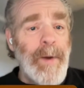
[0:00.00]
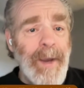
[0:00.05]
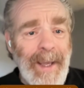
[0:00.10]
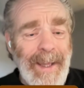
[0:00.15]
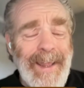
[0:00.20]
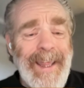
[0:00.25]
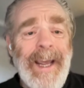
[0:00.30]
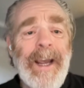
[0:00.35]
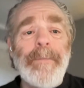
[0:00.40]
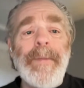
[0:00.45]

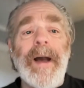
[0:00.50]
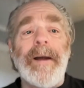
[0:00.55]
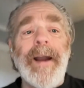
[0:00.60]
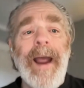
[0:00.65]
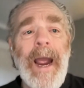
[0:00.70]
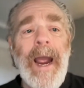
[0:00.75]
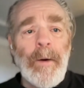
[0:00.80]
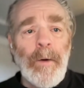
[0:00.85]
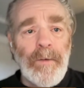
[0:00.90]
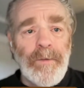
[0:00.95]
can think about
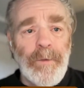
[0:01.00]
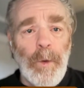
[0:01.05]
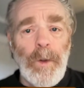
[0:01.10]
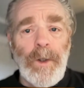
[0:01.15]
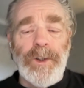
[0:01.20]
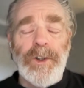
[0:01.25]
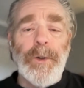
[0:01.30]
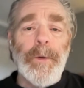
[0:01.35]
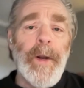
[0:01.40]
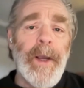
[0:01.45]

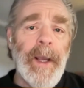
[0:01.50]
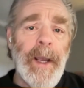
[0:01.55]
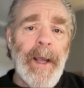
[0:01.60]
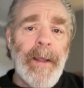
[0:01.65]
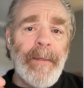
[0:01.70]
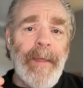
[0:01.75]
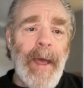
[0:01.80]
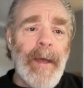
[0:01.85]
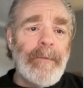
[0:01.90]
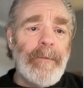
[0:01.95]
agroforestry
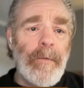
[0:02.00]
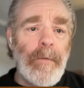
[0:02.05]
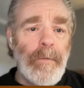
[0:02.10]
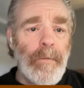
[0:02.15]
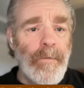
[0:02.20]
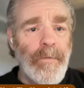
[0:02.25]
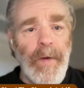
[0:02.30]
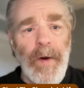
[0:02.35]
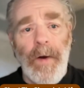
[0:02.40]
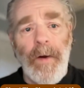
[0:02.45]
in that
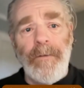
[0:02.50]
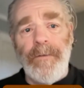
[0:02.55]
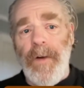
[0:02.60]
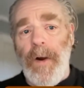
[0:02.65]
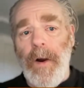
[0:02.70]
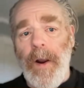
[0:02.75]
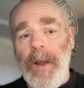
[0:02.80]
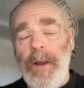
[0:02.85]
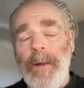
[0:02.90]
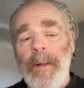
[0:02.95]
very,
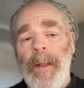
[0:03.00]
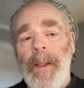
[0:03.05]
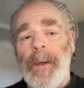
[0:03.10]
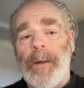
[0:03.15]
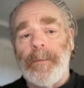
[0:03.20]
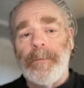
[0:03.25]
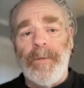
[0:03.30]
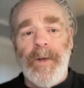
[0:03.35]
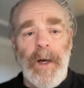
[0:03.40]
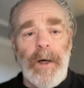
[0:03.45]
very
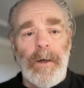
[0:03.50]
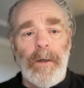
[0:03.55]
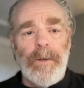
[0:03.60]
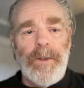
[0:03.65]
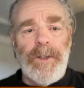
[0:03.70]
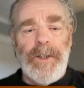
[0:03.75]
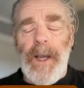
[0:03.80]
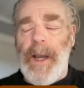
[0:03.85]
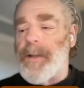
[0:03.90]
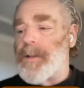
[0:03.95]
narrow
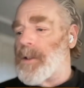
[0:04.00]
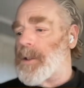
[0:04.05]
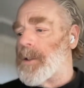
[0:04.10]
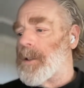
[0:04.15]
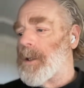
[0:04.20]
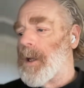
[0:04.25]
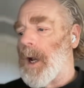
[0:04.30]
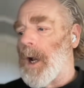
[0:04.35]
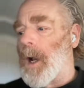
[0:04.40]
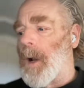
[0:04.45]

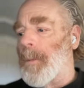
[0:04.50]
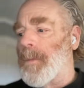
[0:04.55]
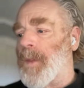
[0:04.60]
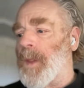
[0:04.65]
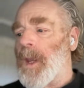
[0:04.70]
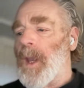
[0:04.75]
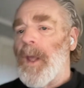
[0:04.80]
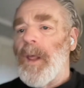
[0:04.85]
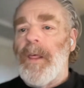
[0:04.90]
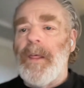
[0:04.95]
sense.
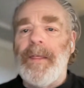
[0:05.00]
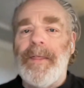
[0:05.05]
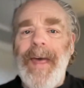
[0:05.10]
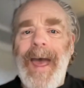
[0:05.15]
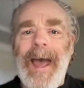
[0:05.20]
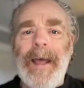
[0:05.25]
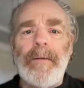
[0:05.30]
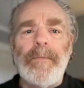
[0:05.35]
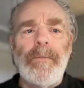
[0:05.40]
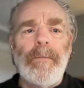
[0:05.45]

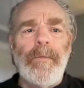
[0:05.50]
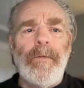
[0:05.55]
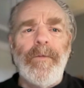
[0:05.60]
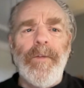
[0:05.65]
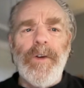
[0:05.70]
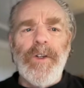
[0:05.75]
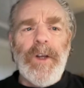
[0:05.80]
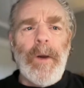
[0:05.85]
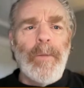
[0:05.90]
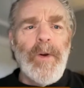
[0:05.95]
That
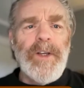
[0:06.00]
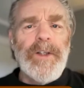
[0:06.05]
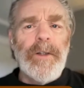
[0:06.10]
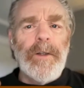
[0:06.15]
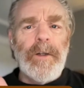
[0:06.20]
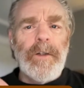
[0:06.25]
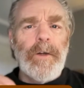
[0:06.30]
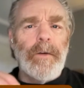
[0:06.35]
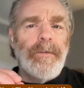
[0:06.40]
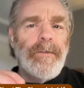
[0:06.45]
for some reason
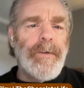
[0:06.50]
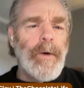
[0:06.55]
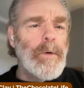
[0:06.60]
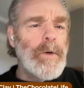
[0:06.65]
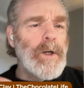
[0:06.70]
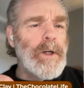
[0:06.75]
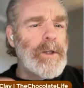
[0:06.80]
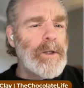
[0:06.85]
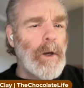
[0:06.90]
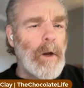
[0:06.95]
there's a
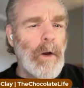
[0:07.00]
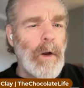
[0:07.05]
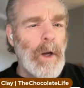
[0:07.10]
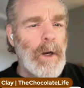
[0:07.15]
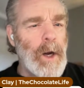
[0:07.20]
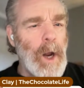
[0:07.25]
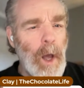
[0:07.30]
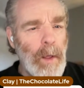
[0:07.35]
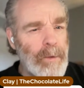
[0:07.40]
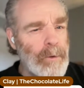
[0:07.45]
focus
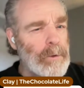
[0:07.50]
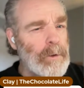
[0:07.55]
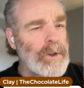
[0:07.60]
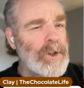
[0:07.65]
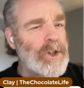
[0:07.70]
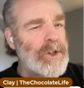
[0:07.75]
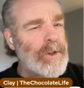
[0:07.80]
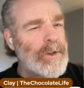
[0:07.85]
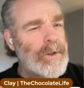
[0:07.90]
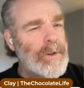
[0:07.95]
on other
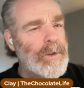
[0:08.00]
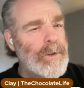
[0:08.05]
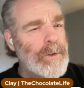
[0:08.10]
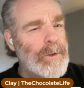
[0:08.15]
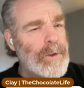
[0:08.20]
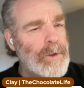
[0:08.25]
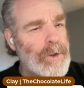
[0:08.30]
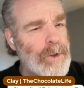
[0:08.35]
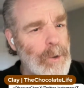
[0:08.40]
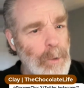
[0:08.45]

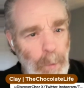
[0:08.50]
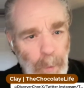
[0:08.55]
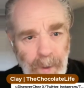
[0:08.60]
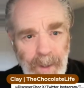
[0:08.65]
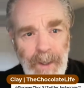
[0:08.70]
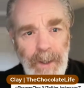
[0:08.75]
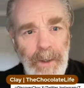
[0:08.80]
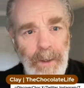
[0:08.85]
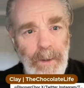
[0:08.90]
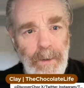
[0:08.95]

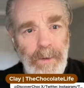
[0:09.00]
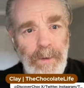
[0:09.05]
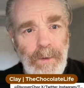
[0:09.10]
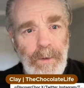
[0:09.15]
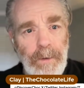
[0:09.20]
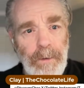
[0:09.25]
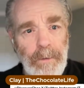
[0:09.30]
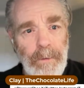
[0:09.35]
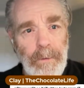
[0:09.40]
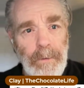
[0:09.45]

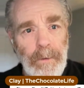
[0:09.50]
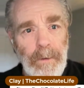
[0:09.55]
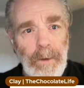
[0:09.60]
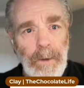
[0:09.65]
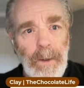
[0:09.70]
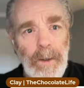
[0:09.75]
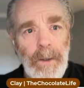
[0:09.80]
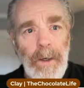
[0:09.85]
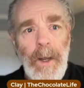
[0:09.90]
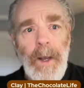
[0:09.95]
trees,
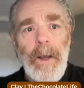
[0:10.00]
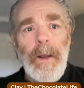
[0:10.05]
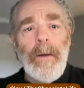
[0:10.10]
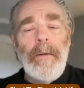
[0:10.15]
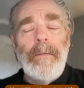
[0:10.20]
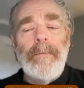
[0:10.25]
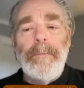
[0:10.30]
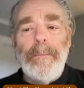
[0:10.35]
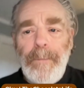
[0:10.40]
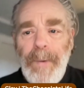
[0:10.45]
right?
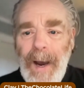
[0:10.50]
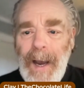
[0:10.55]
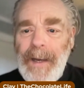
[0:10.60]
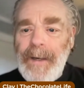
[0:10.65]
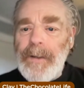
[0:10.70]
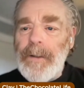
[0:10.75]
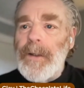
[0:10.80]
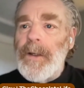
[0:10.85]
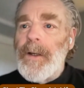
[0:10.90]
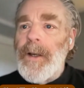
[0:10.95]

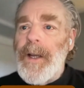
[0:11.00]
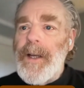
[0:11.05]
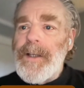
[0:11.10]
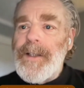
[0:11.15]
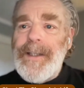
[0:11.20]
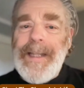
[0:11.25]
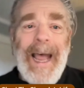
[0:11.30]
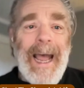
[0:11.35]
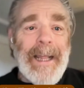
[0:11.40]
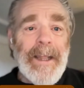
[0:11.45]
But
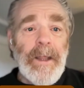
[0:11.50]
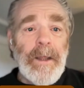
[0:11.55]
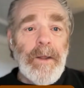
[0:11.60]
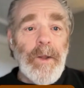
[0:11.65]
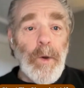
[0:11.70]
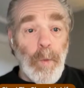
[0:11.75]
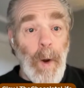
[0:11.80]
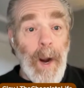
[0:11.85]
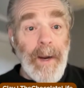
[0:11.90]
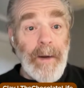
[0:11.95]
is that
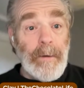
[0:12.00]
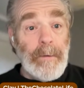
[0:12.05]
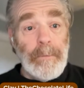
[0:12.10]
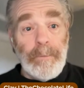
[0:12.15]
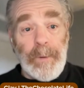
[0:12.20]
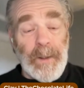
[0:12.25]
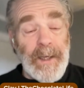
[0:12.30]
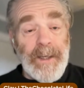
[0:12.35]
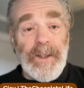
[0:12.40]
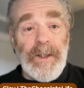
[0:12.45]
the right
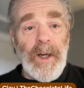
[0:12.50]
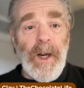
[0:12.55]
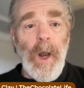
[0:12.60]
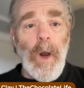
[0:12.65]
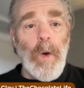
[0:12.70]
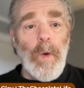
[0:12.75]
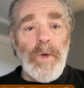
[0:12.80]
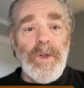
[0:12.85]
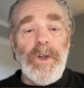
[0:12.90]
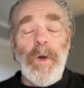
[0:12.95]
place to
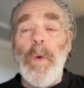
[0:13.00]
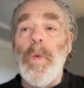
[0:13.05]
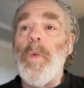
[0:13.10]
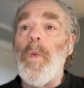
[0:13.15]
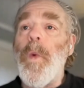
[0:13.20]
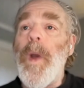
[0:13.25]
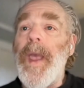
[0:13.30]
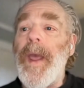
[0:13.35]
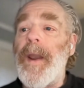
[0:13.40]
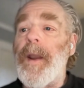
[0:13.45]
go? So
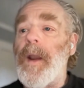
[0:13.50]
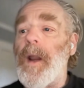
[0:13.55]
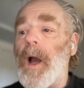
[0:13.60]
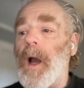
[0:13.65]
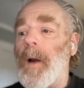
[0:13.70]
when